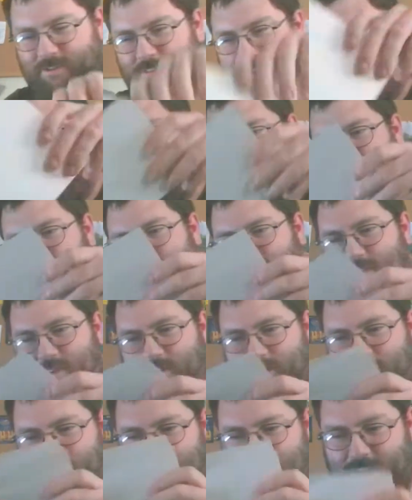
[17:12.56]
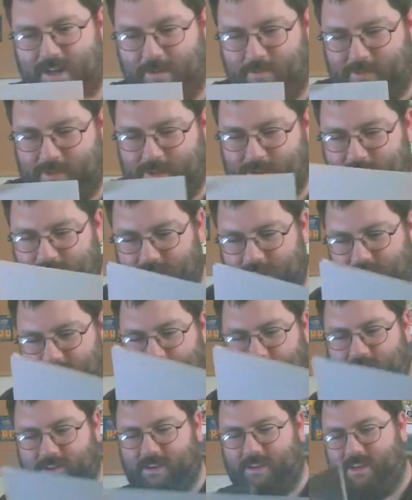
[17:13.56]
off 4 times.
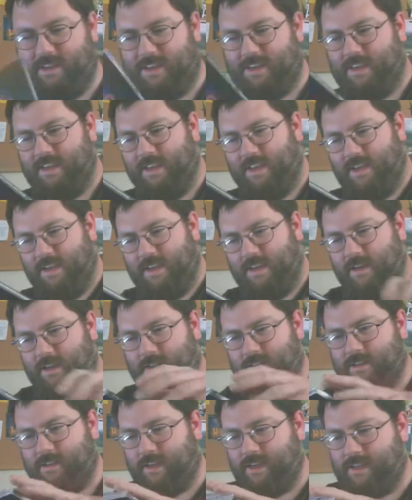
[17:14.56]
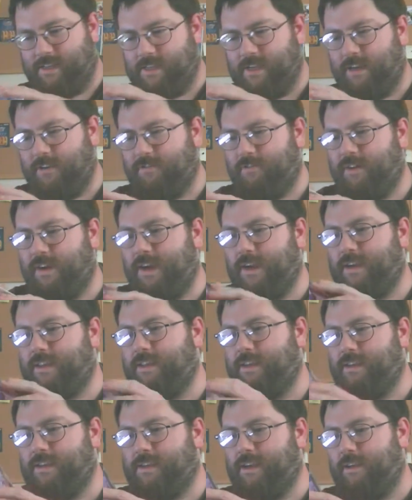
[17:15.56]
Interesting. You also get a soundtrack. The
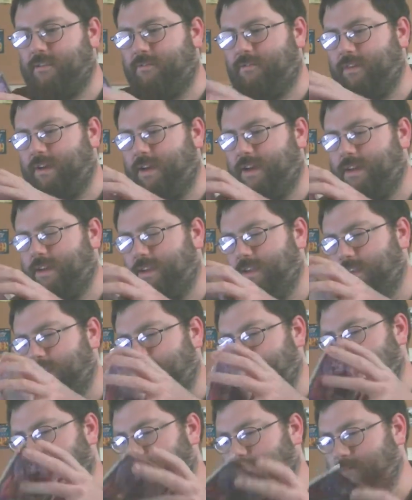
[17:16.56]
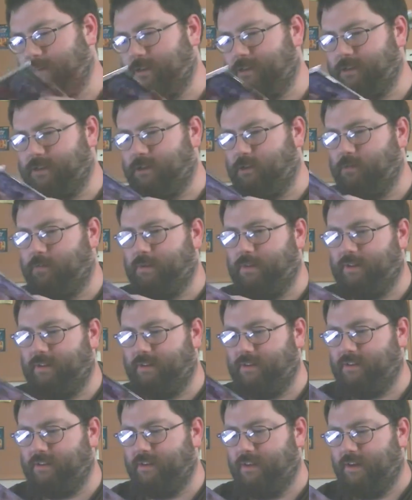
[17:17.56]
soundtrack it was opened,
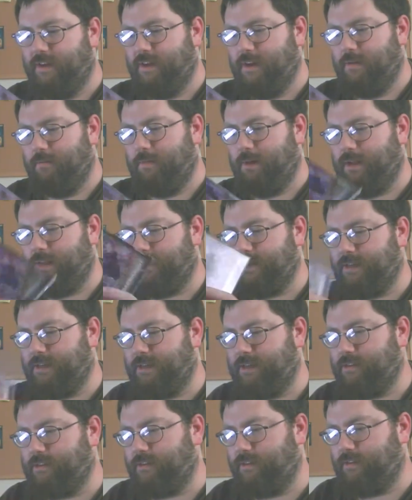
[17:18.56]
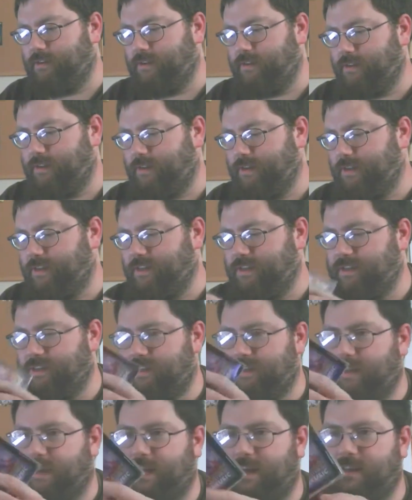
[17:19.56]
but it's all in good condition.
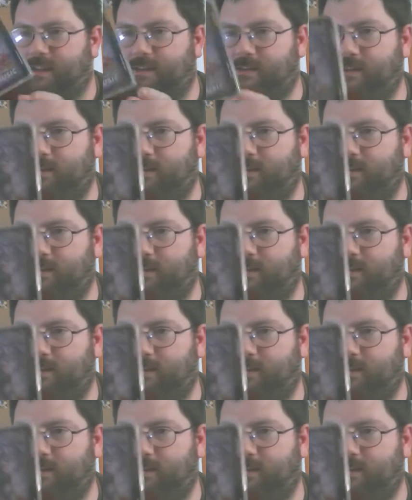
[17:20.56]
So